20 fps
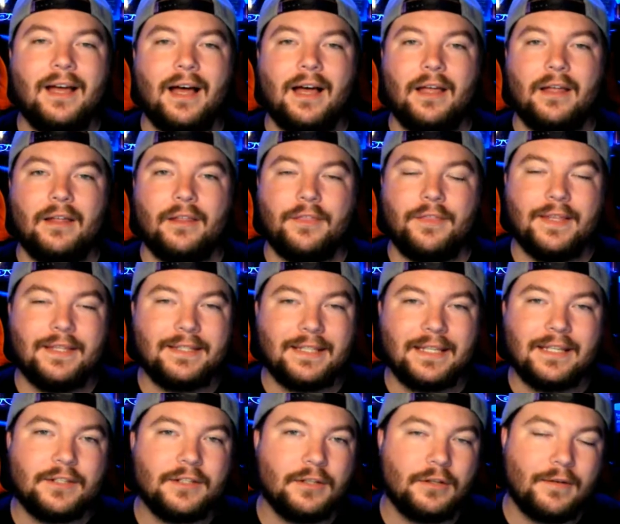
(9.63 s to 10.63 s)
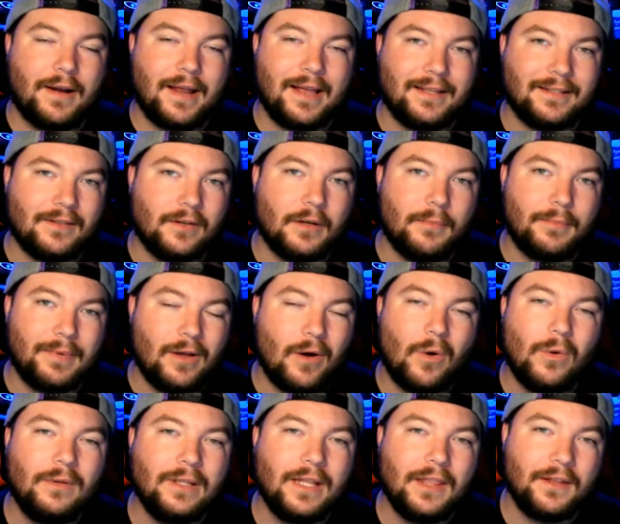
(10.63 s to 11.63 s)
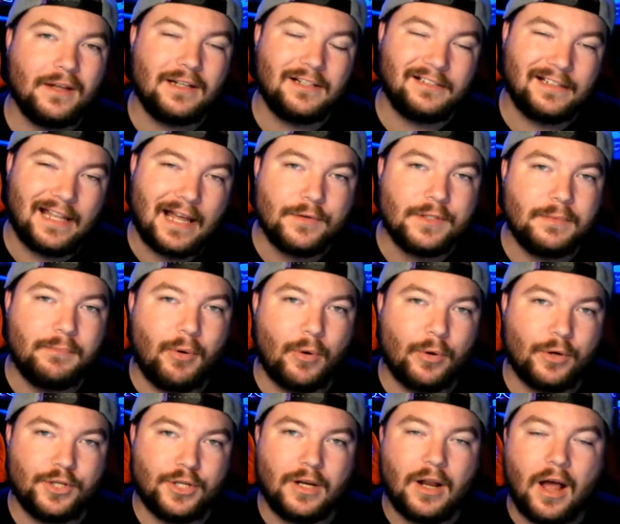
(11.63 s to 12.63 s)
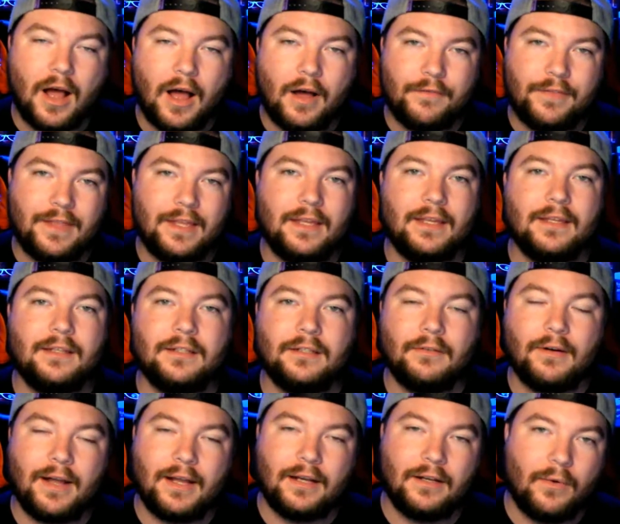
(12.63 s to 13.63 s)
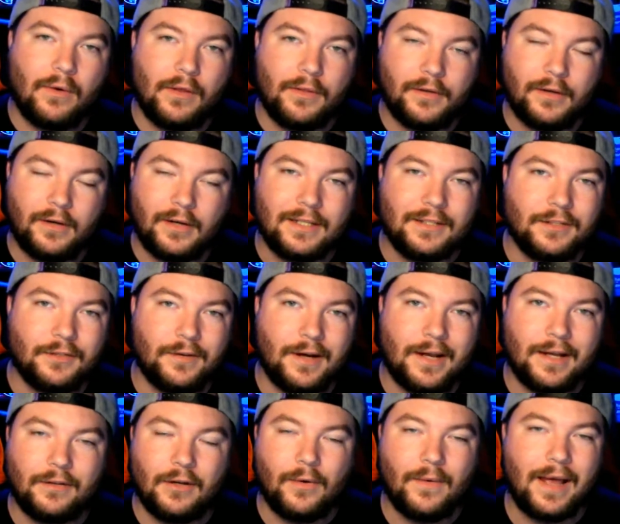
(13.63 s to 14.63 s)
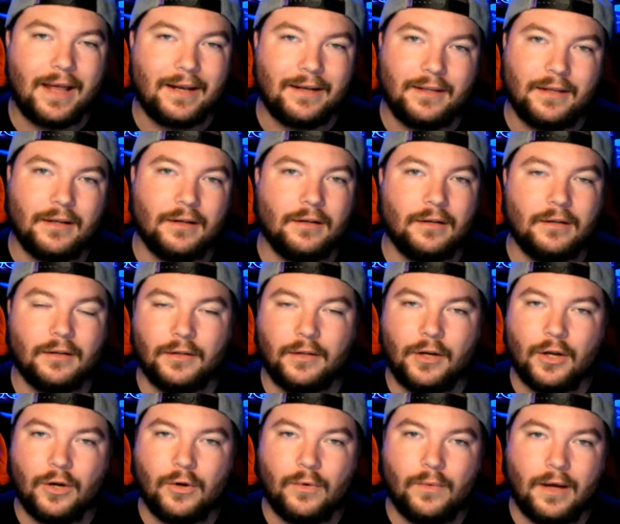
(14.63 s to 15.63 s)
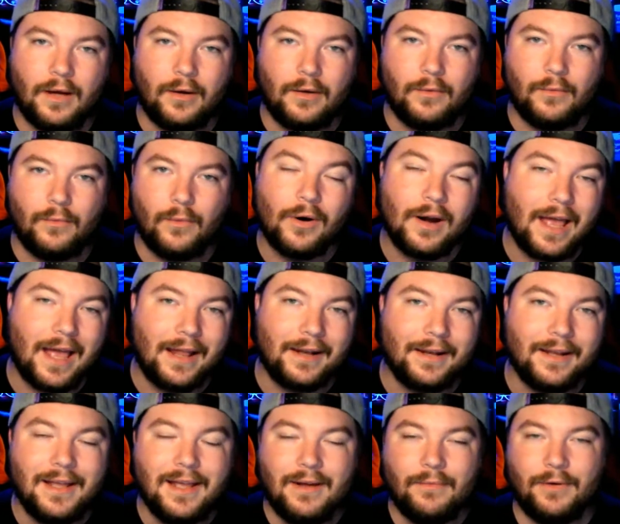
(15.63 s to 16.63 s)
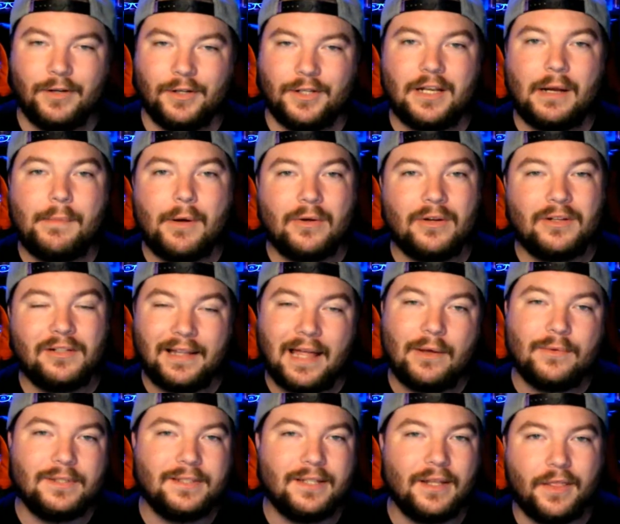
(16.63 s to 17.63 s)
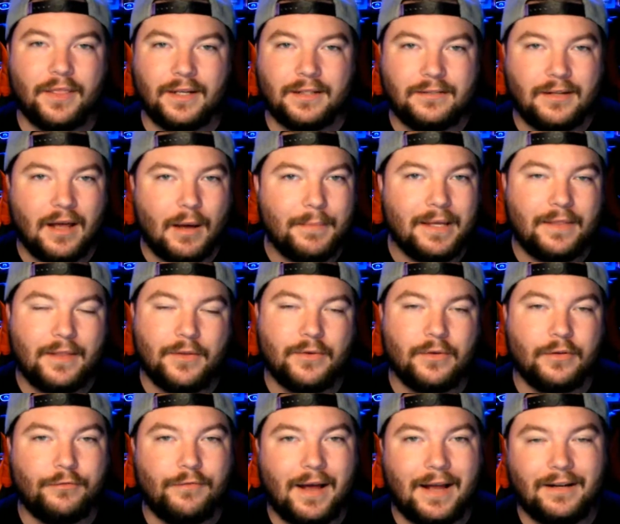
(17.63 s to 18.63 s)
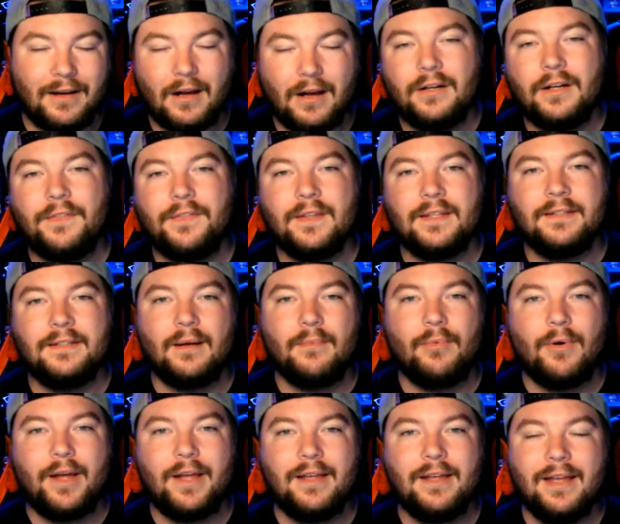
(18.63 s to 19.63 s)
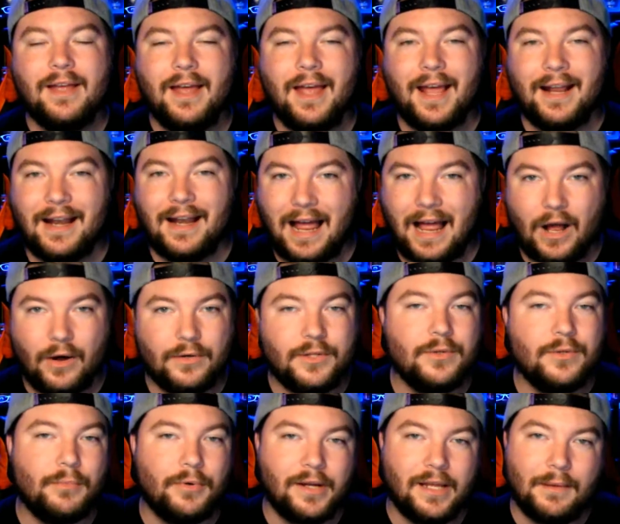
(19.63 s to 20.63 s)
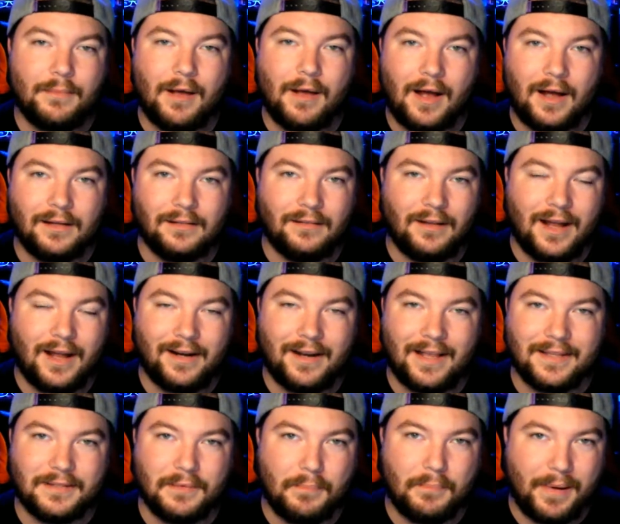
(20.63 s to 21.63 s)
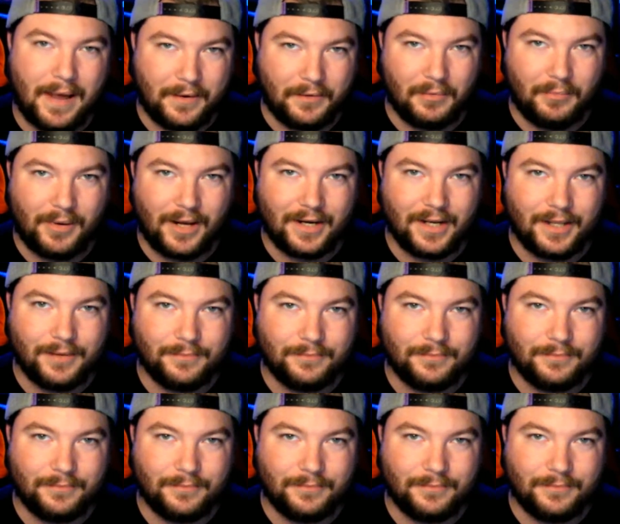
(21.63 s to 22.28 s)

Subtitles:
This Easter egg is going to be only the Klaus portion of the Easter egg, no other Easter egg, no headgear, no warhead. We're just talking about Klaus, the dummy that you can find underneath the subway, and how to bring him online as a battle buddy.